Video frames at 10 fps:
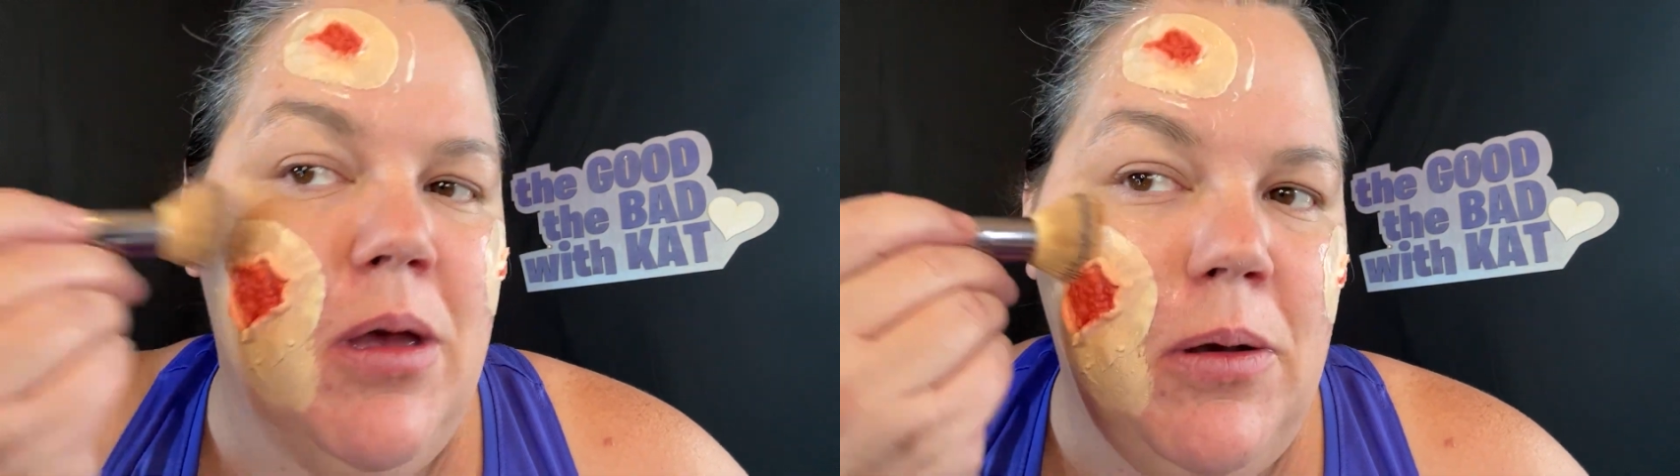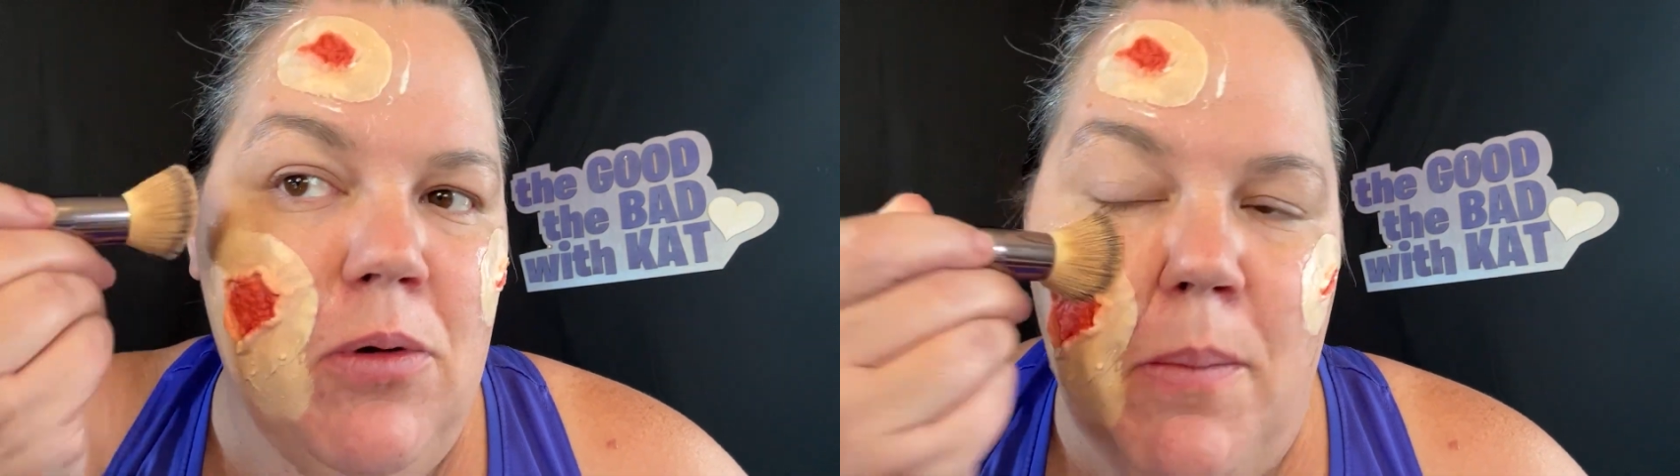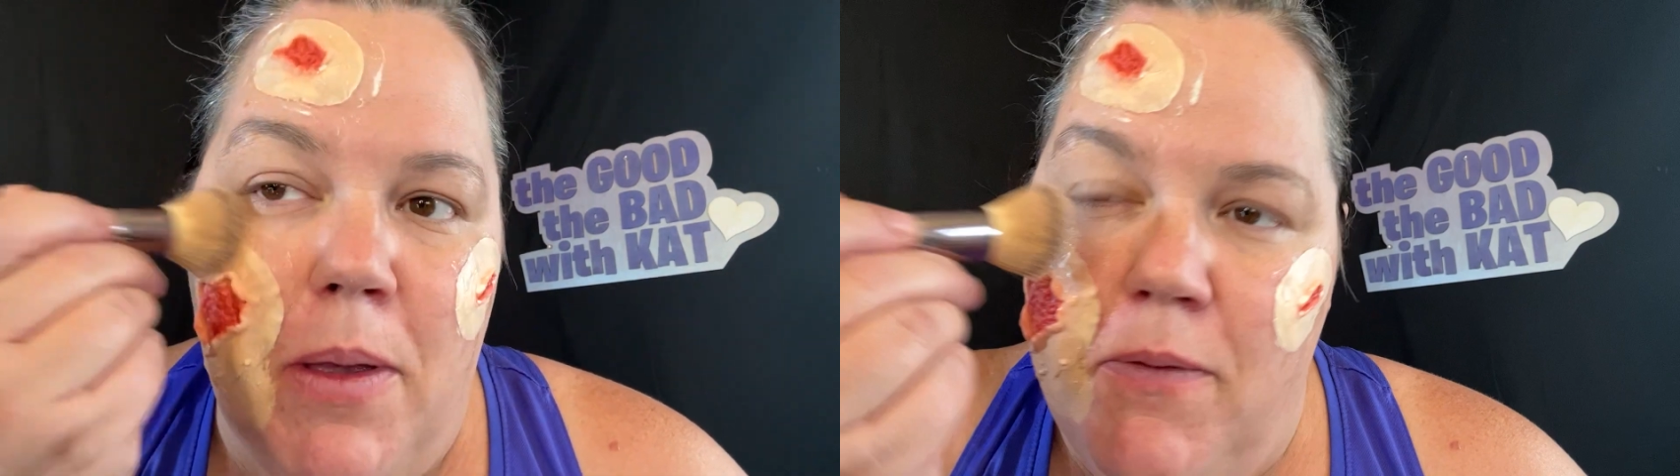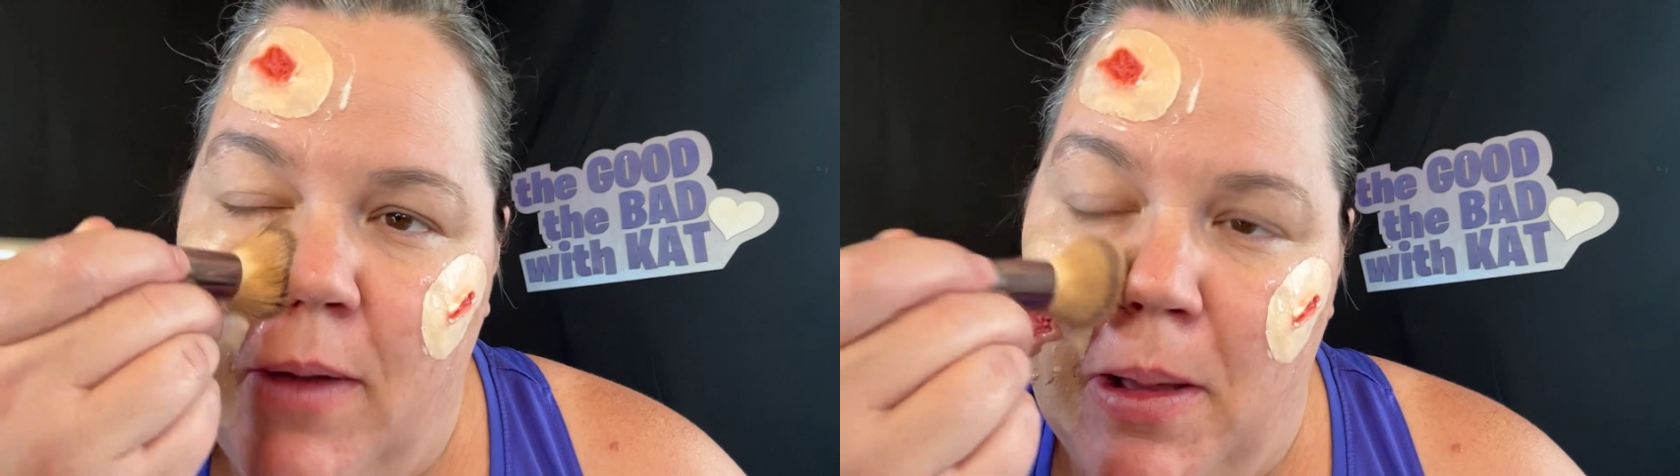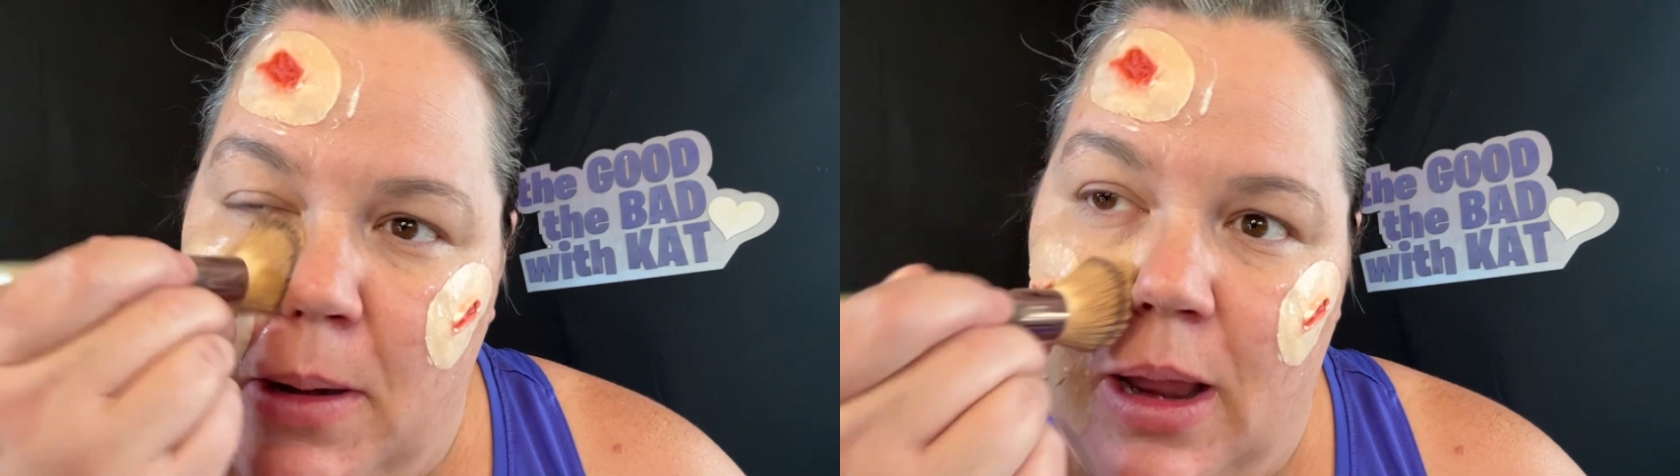normal
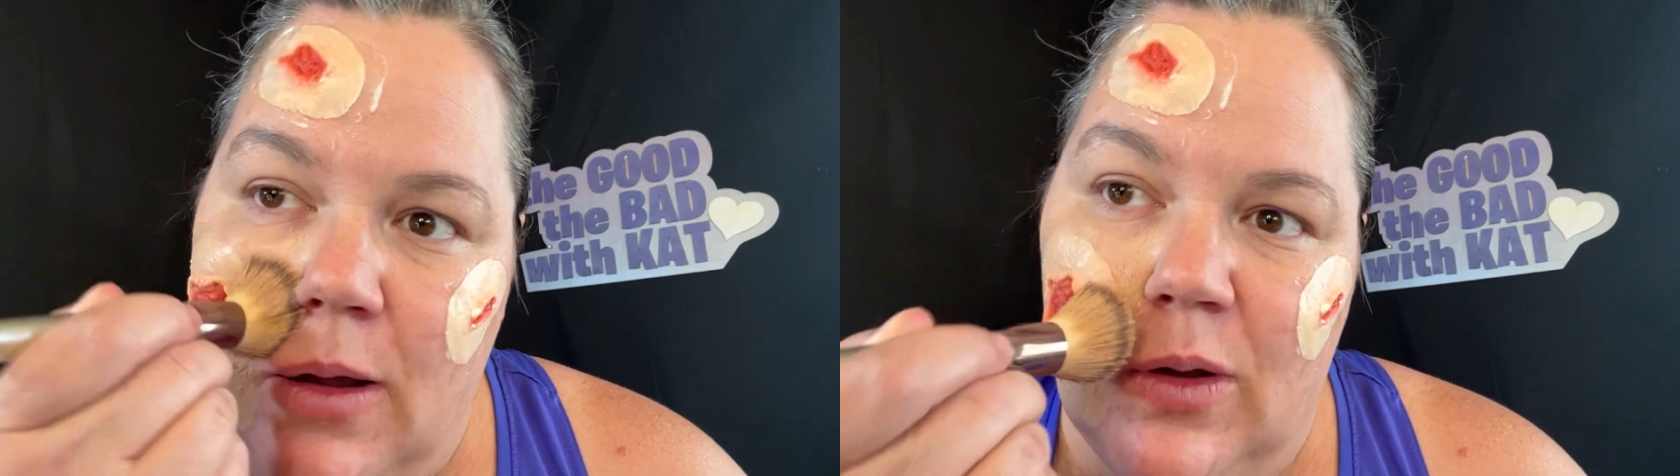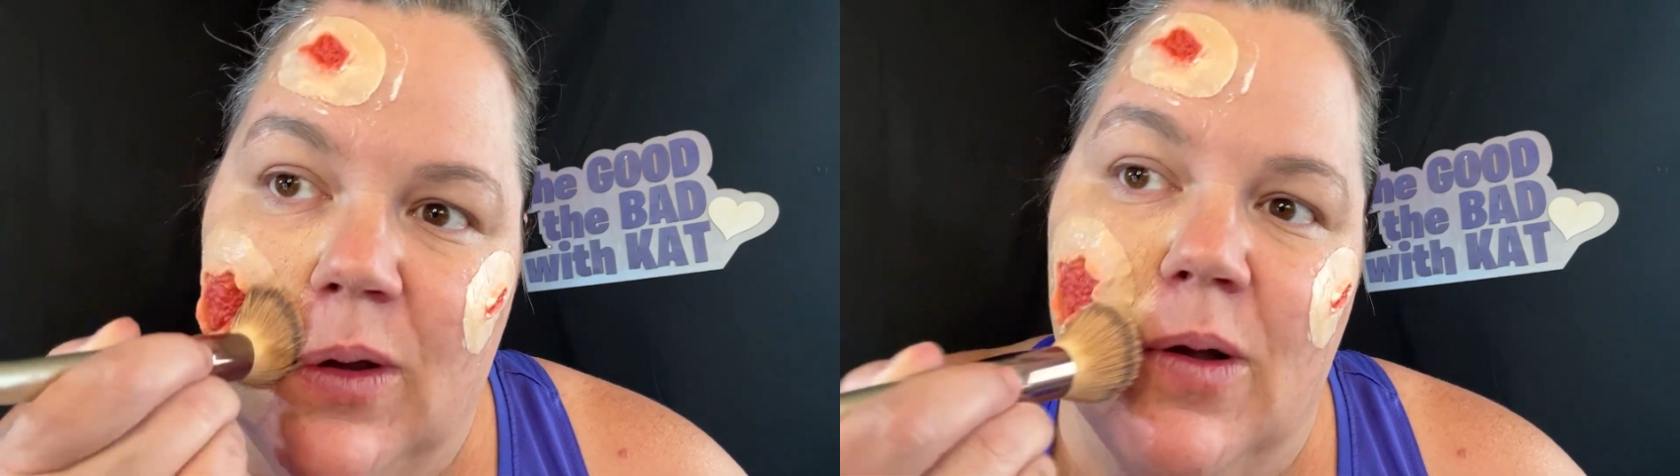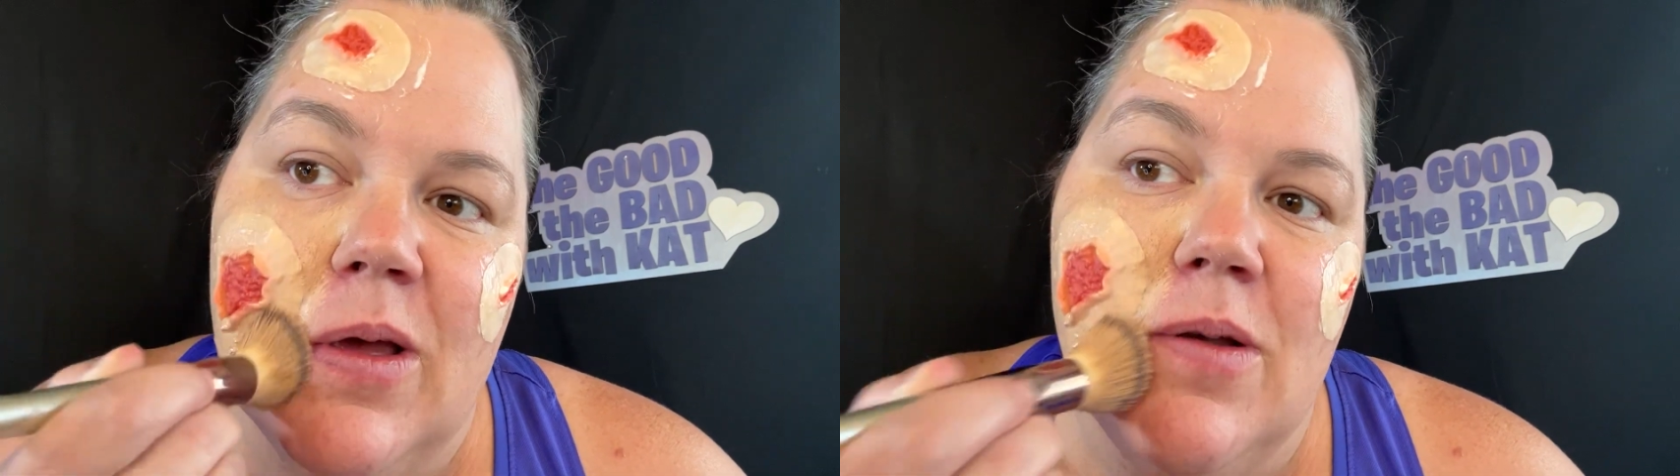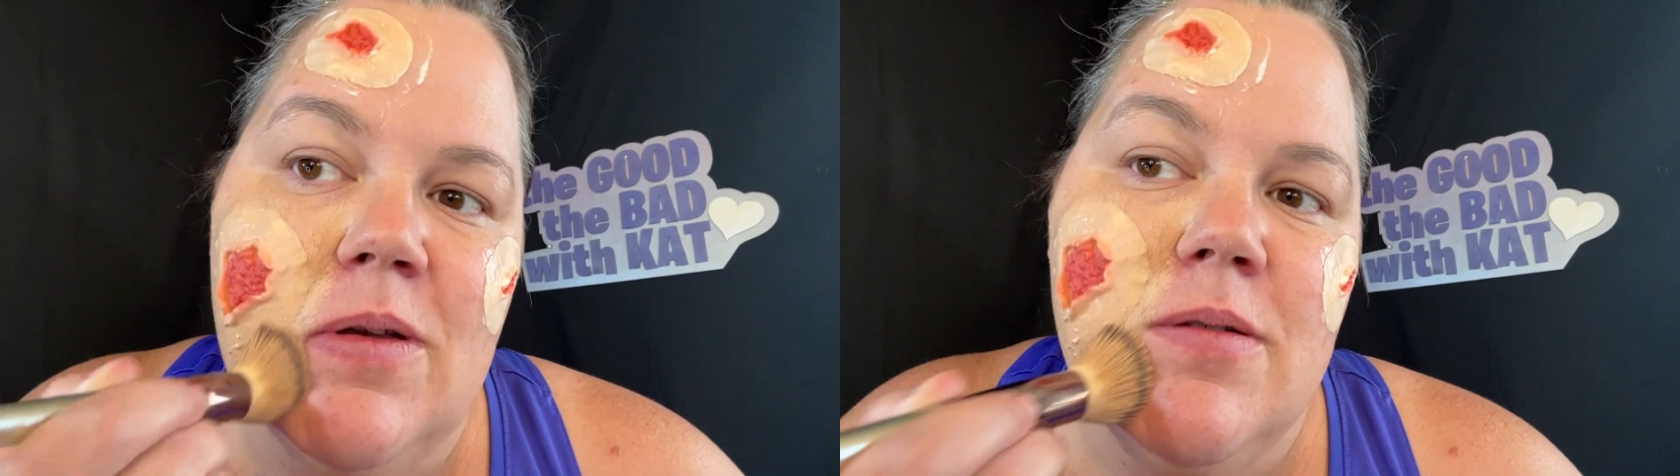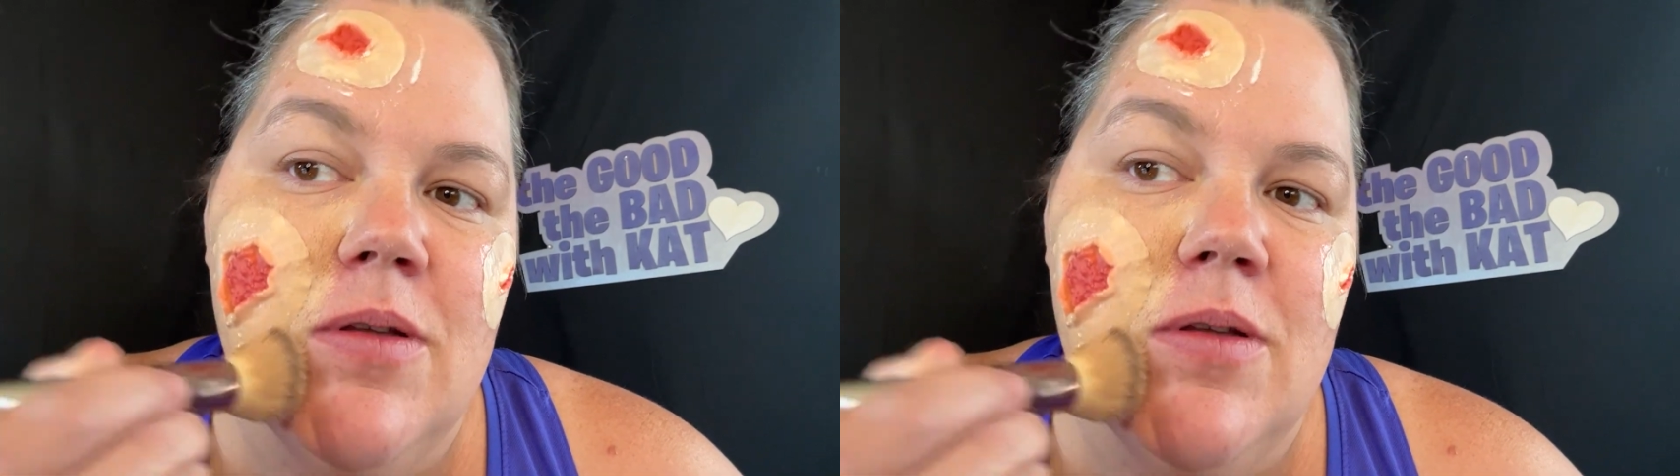foundation on.